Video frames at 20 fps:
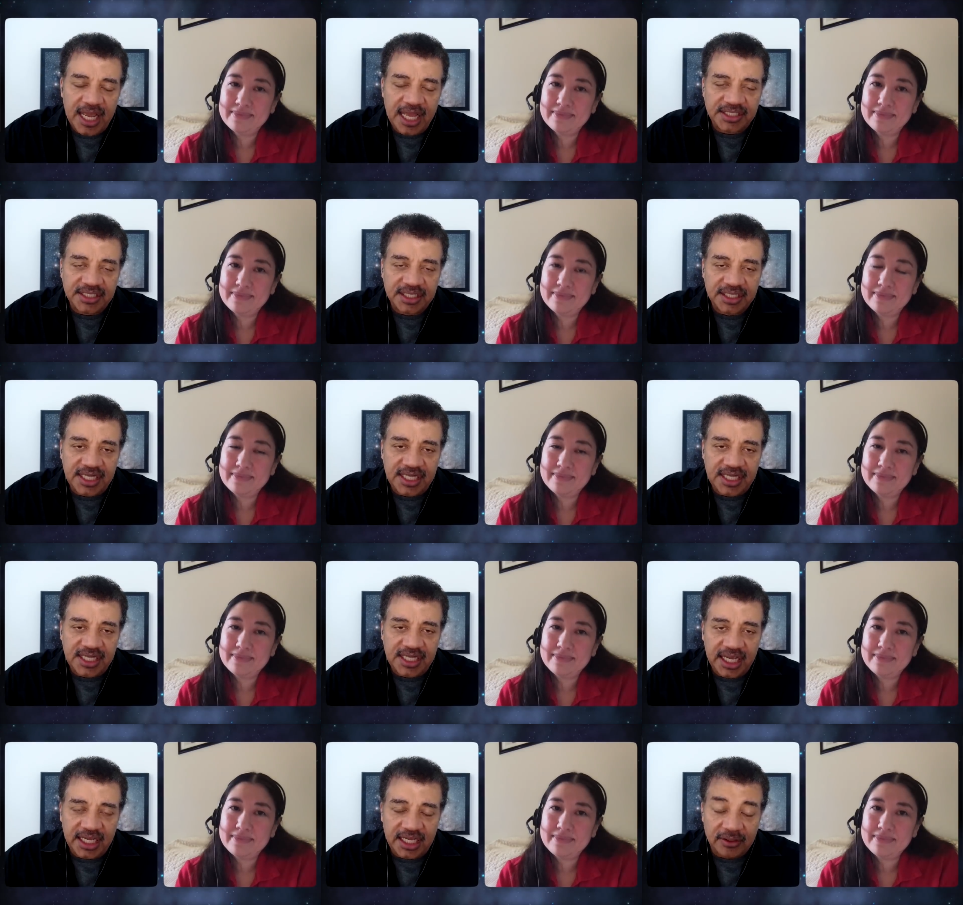Speaker 1: NASA
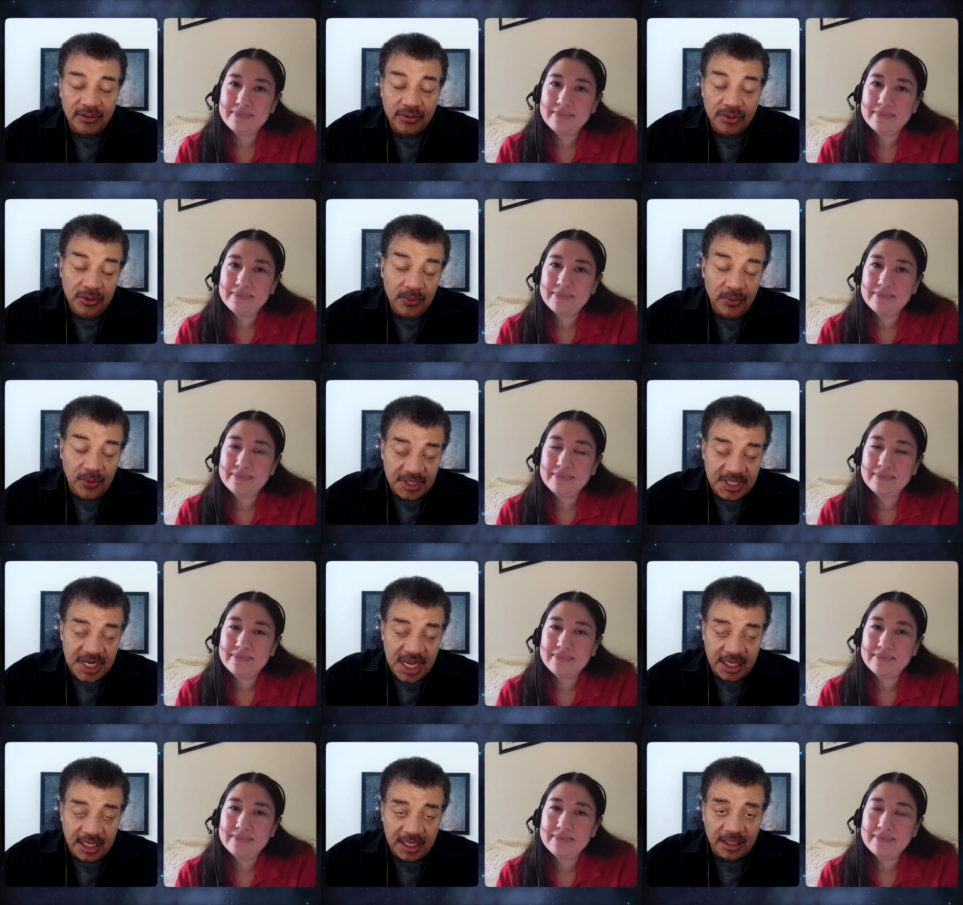is taking, or you are
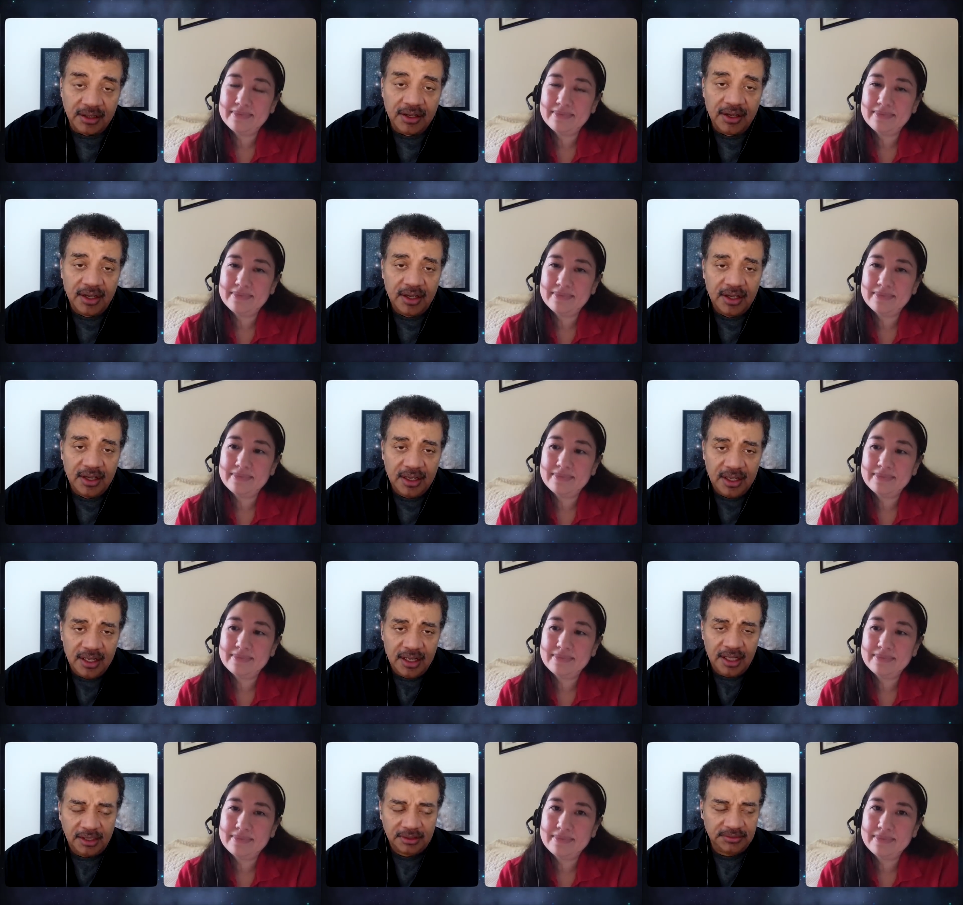taking,
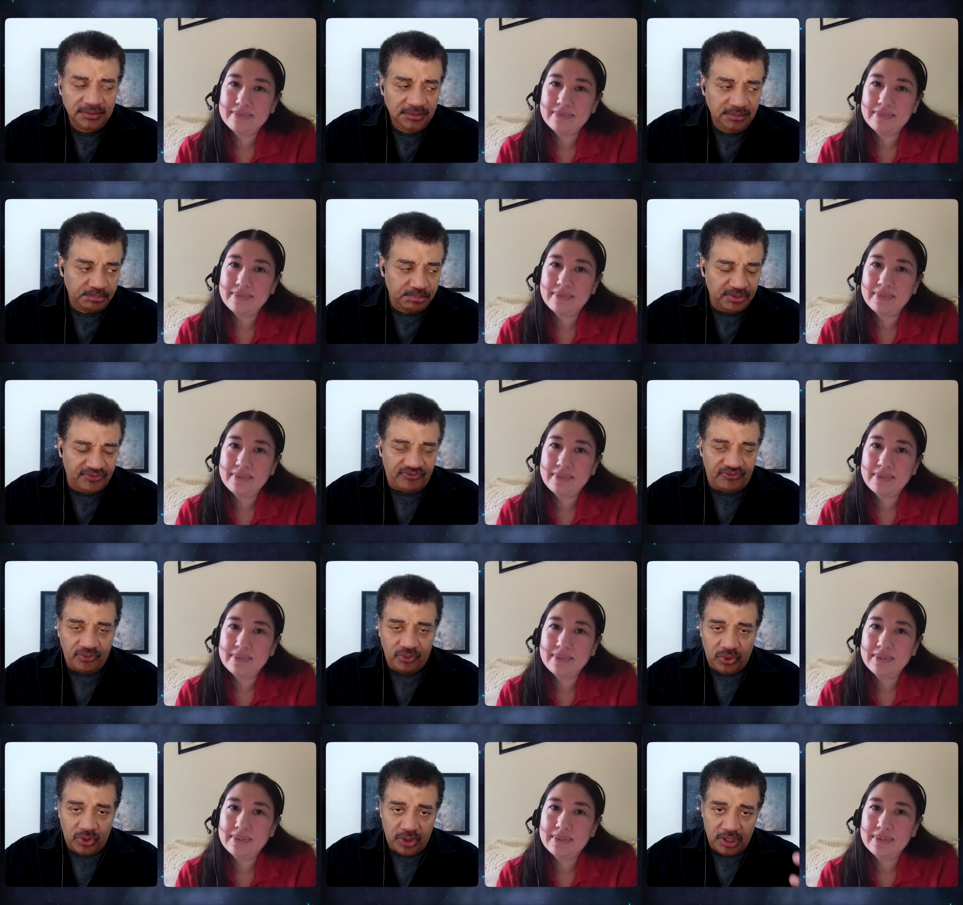
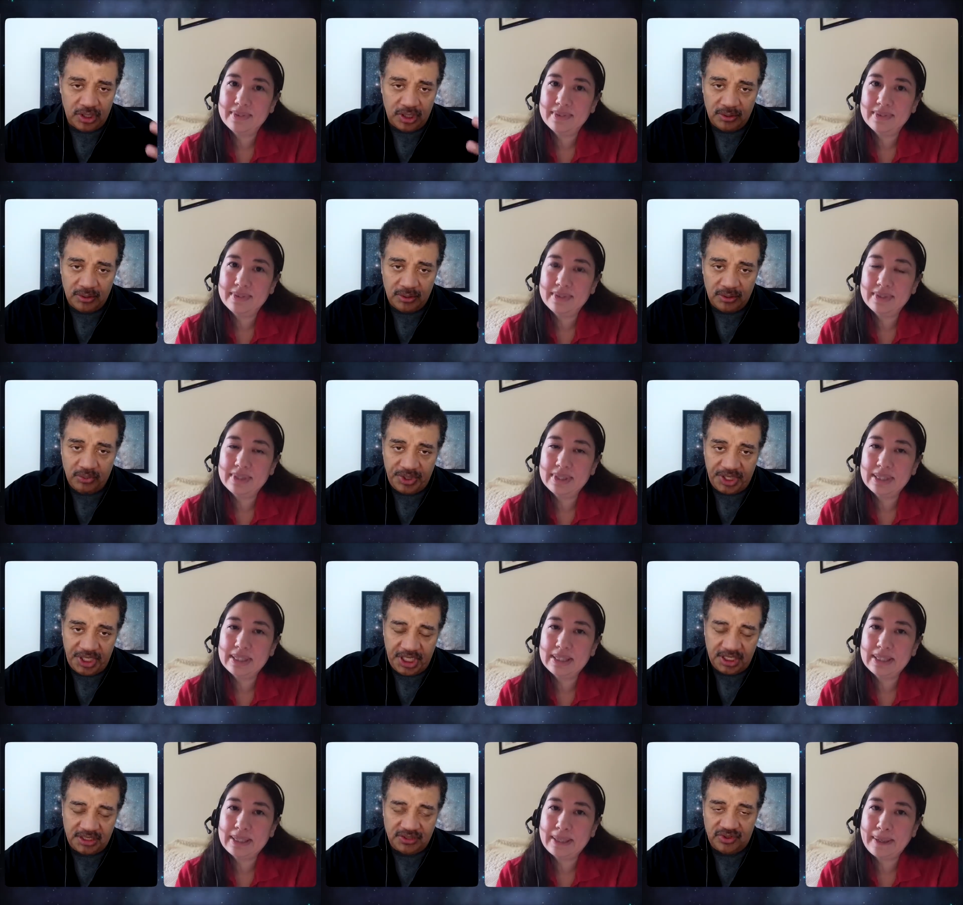before
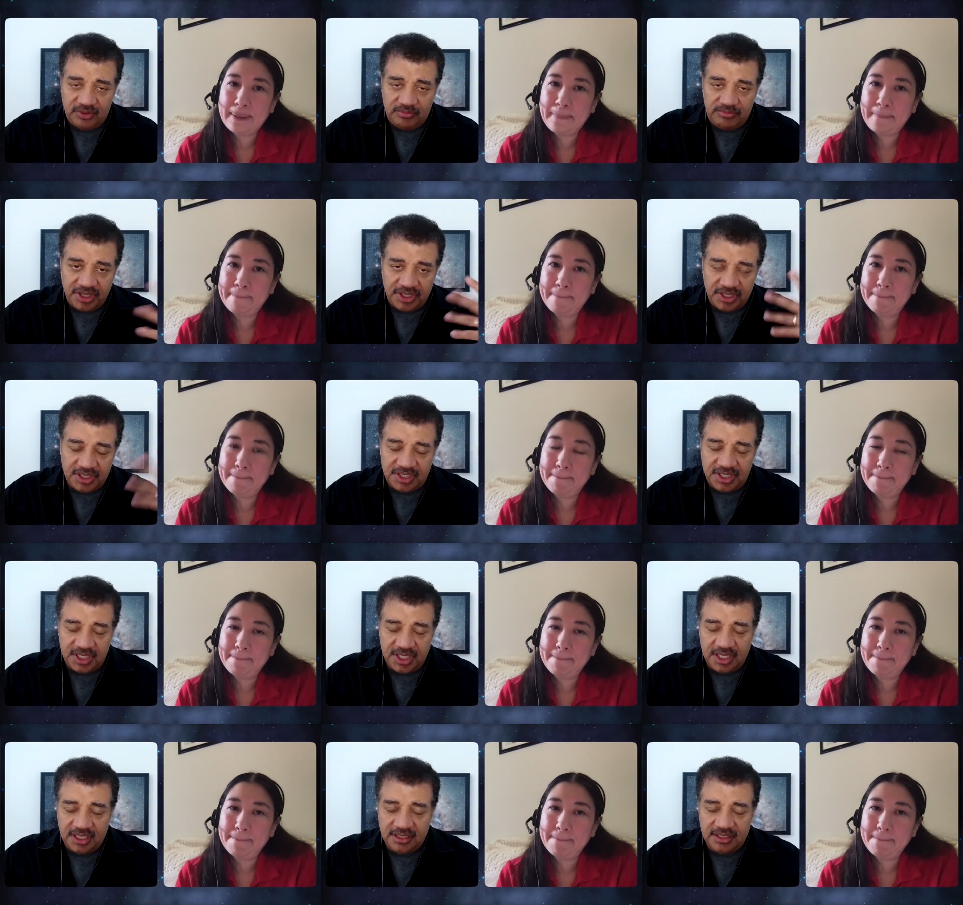we sort of bring
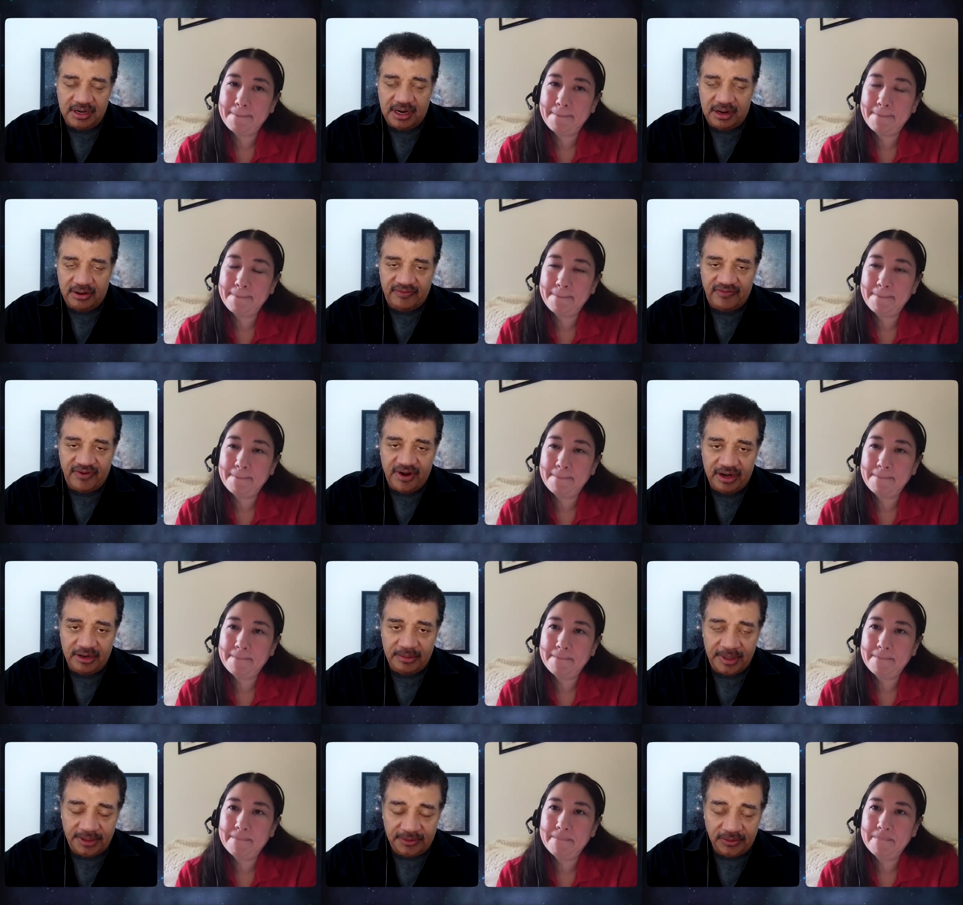this thing into our
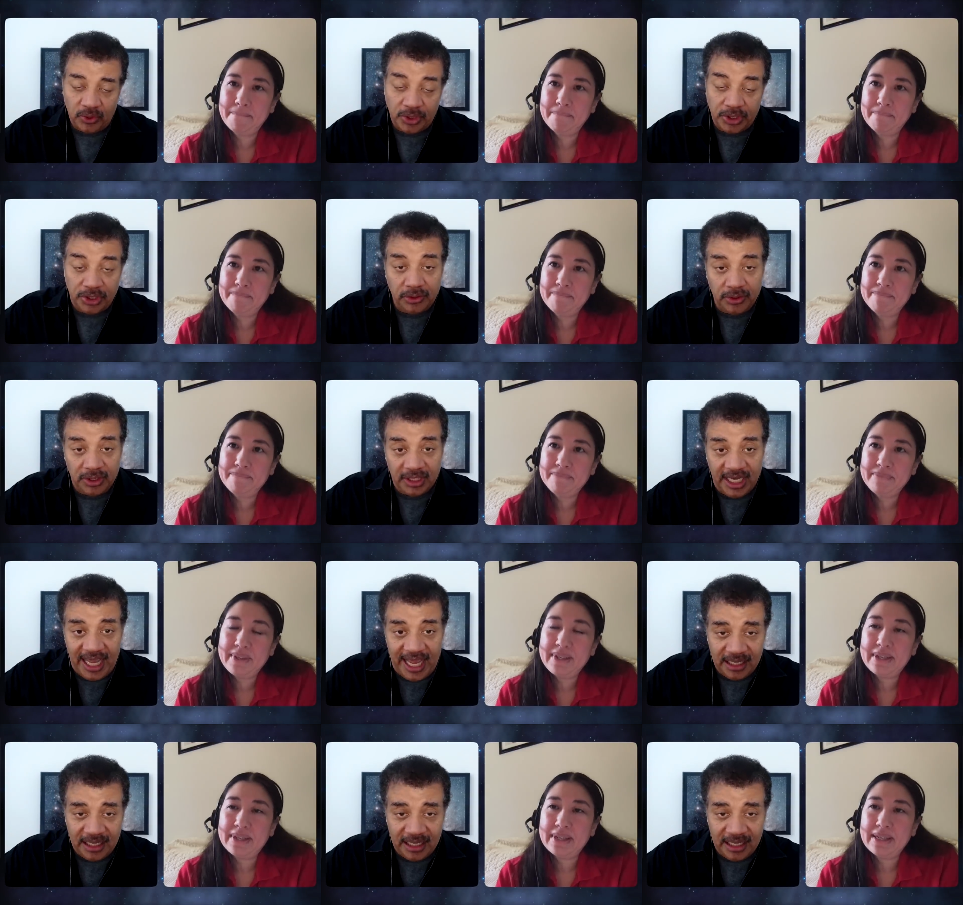environment or your
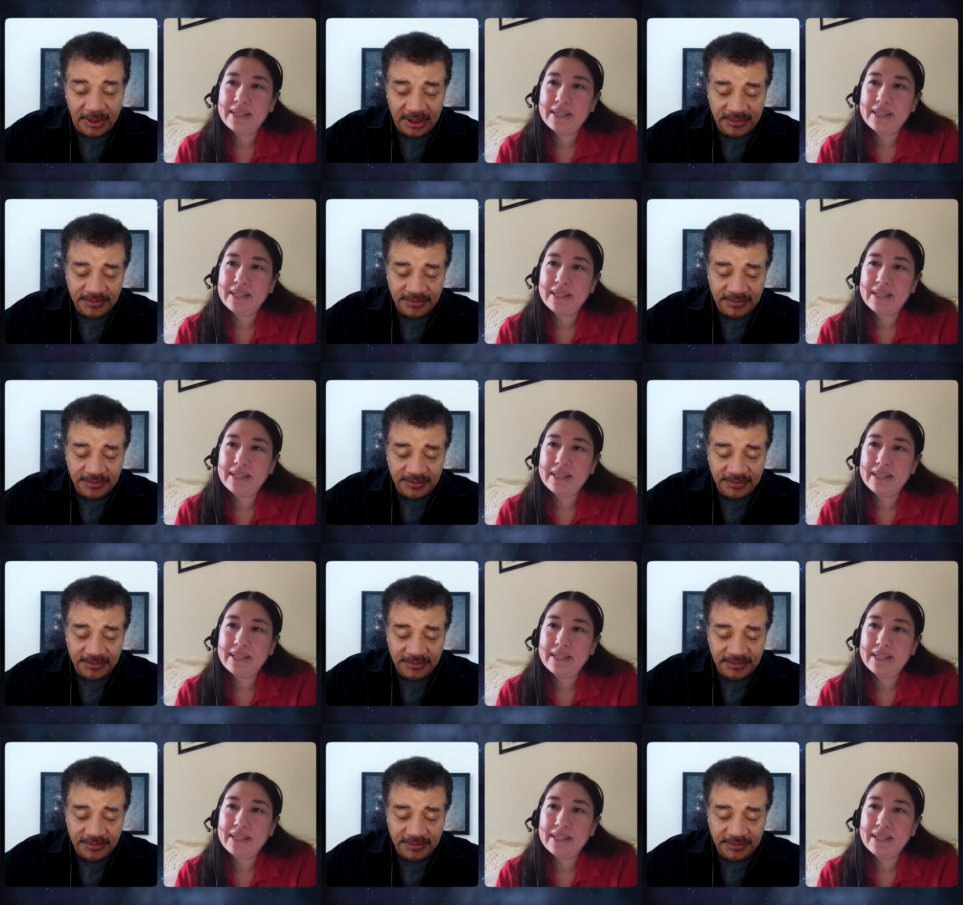lab?